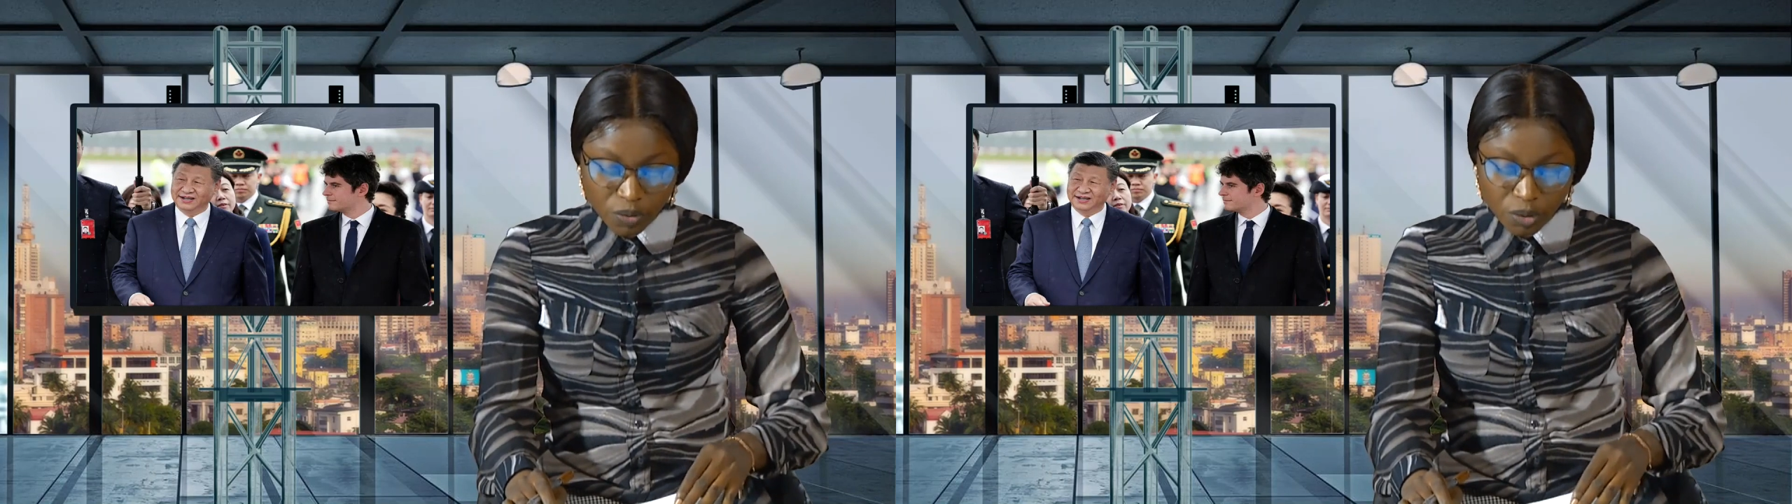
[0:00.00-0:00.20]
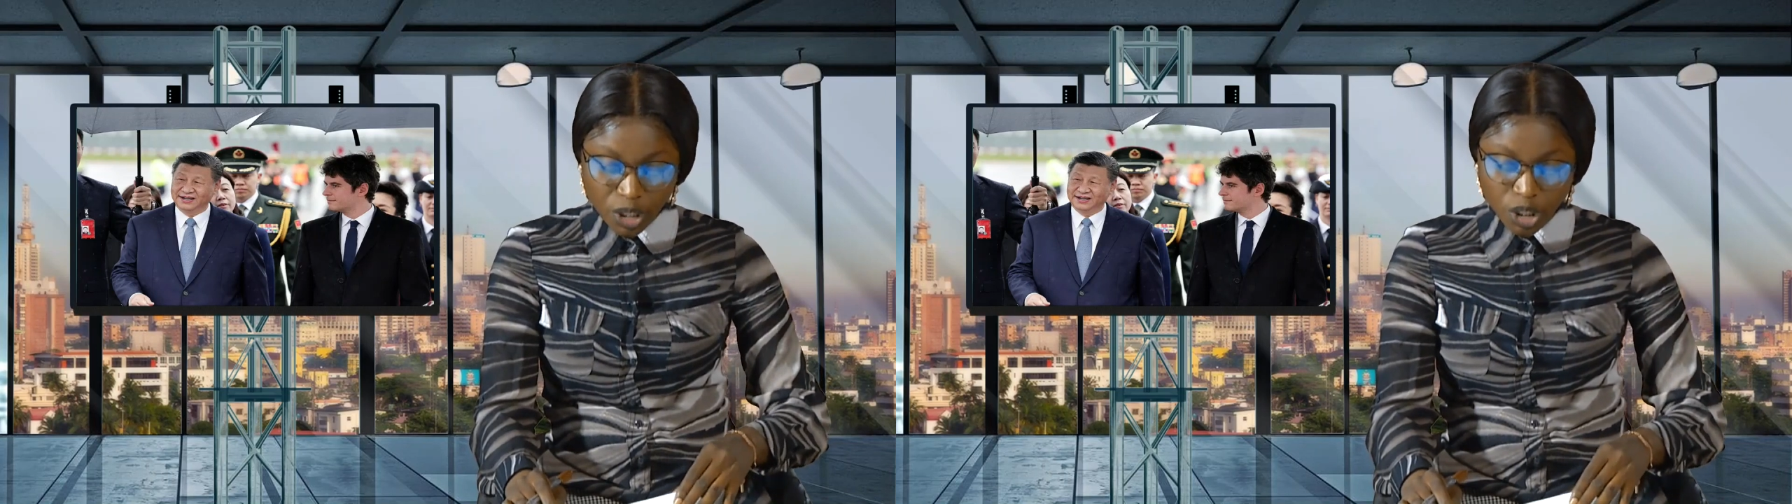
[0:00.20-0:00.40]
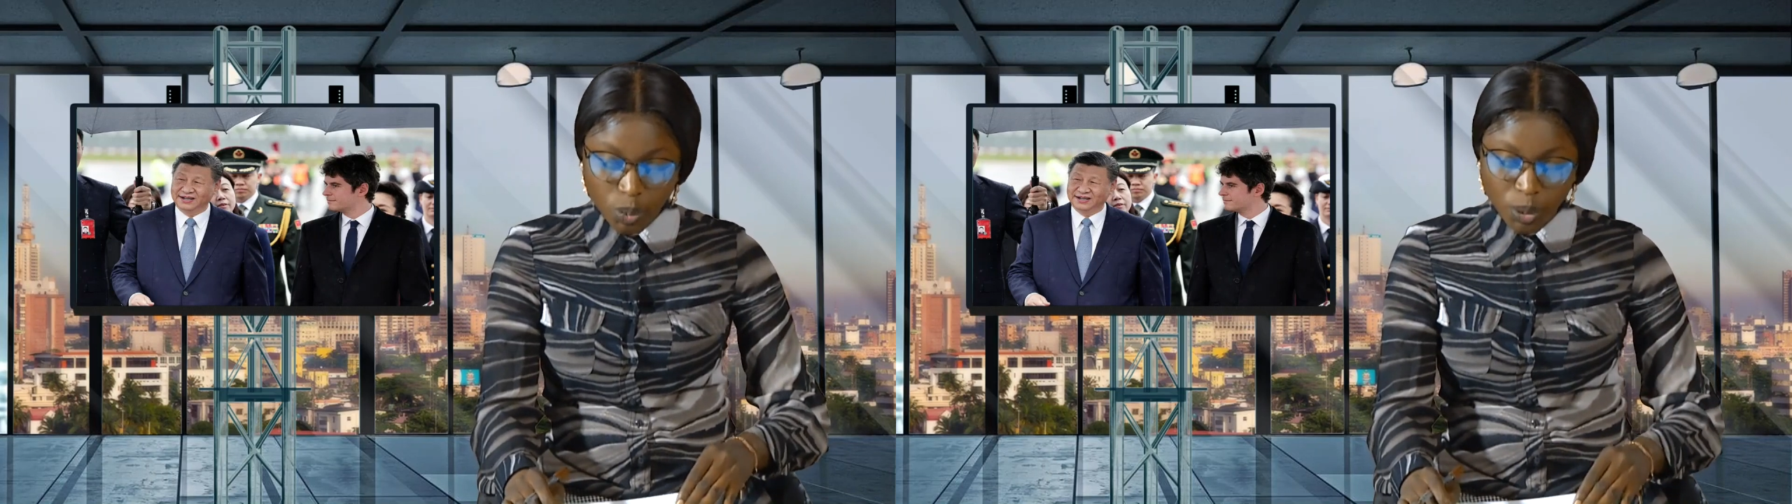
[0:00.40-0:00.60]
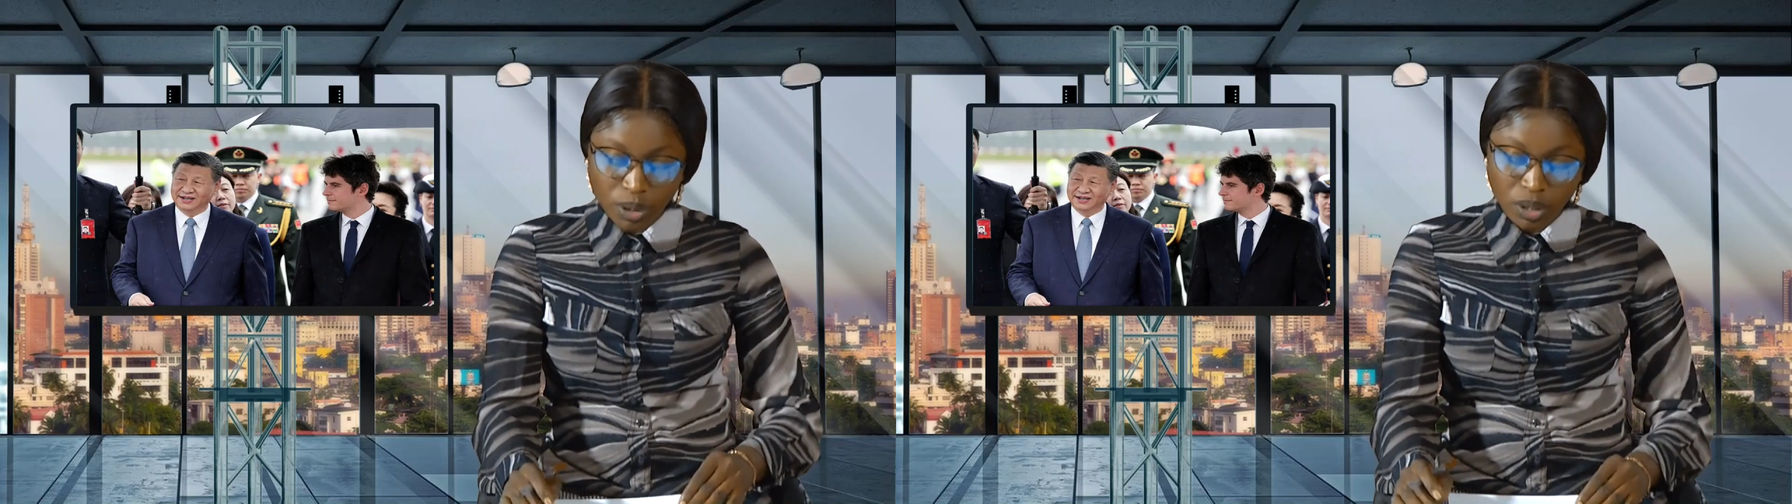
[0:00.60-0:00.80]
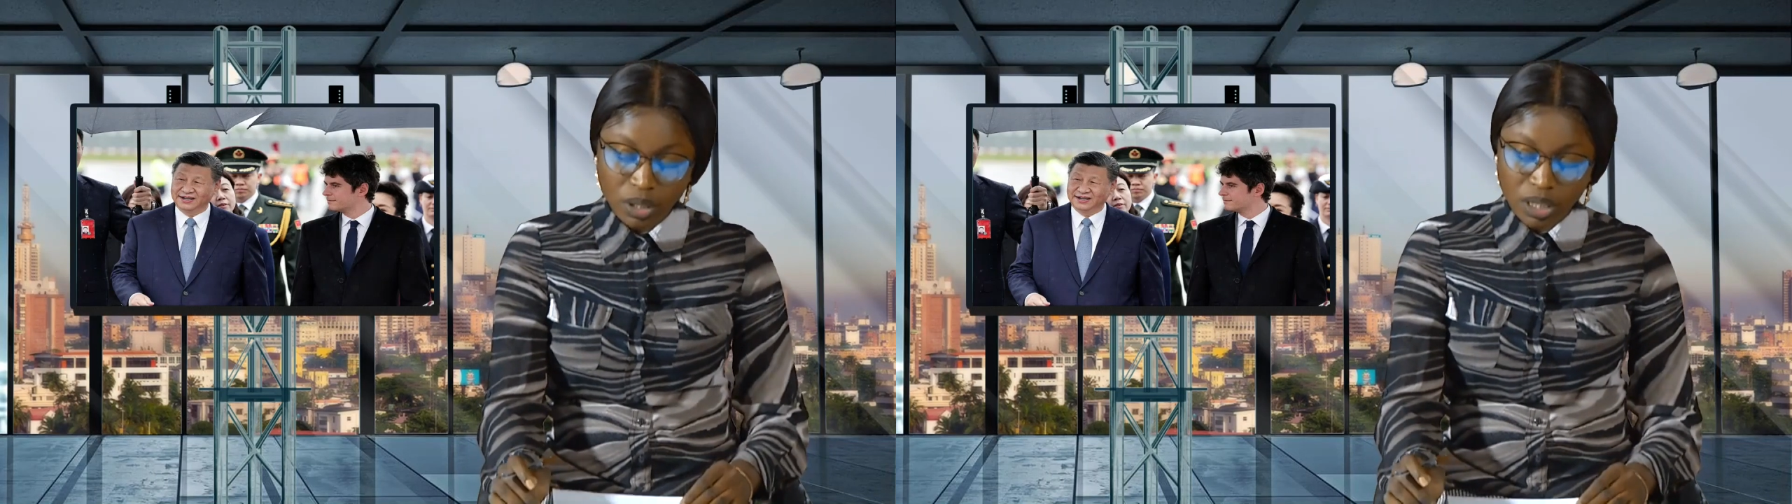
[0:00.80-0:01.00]
French
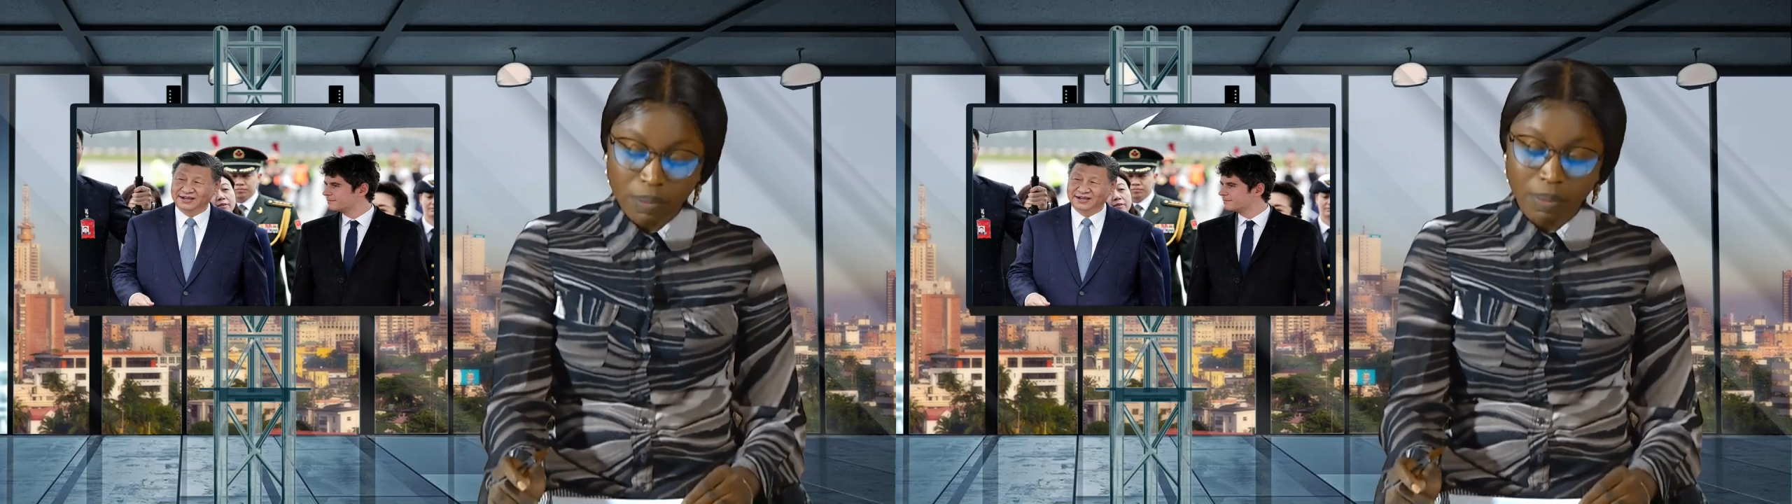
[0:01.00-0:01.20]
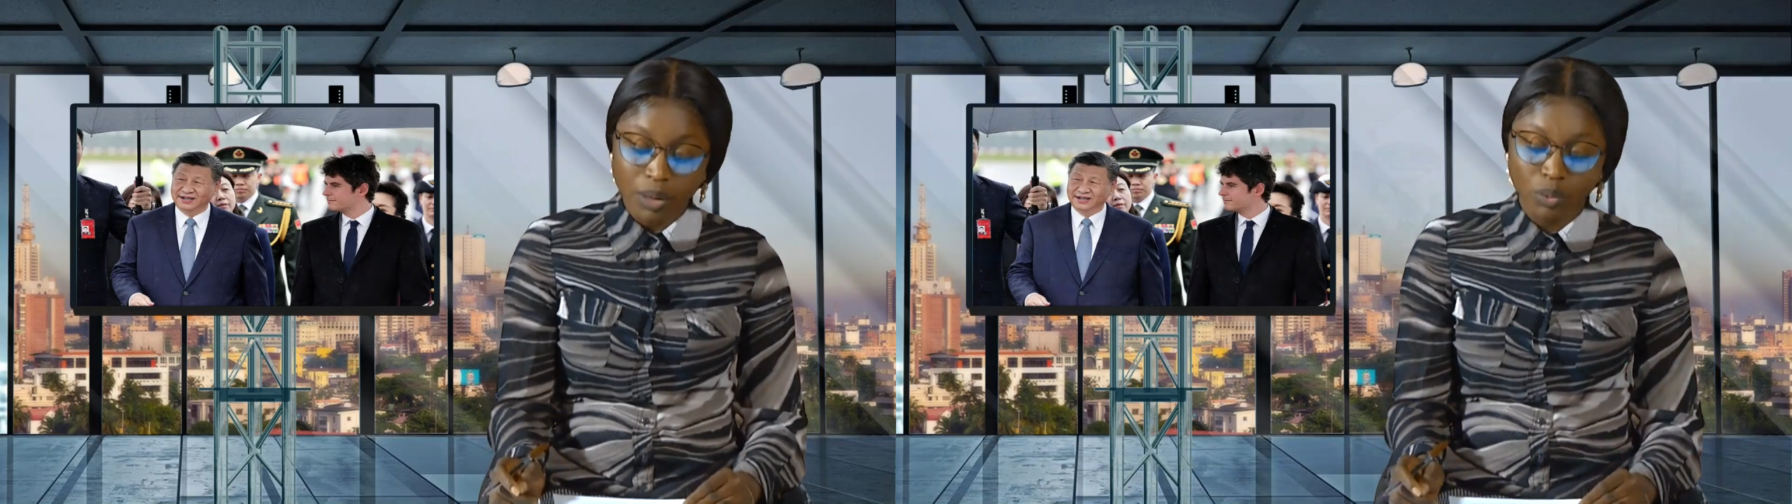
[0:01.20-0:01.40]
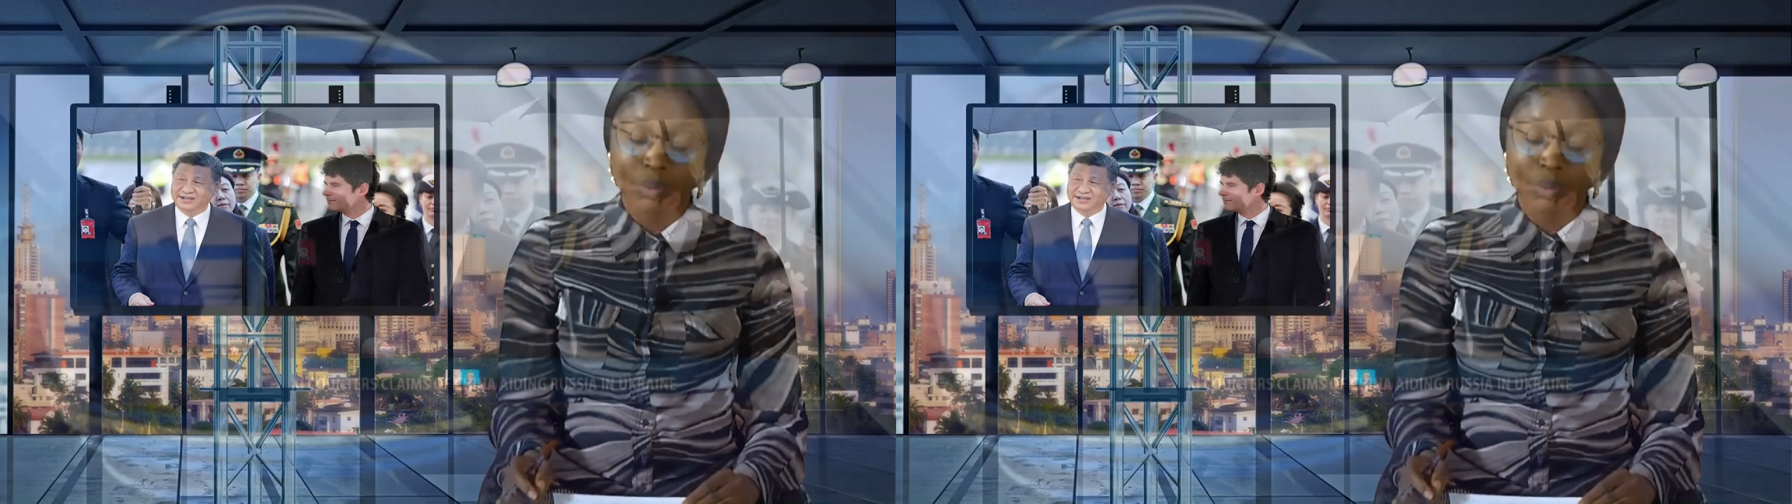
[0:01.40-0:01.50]
President Emmanuel